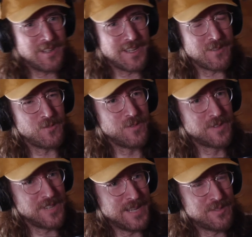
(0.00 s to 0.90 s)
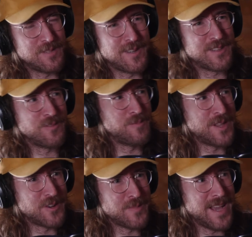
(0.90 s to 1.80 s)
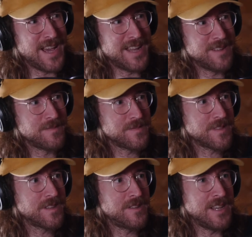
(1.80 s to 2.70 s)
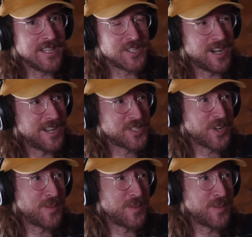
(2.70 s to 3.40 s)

like old clips of like The Weatherman? Yeah, that's Oscar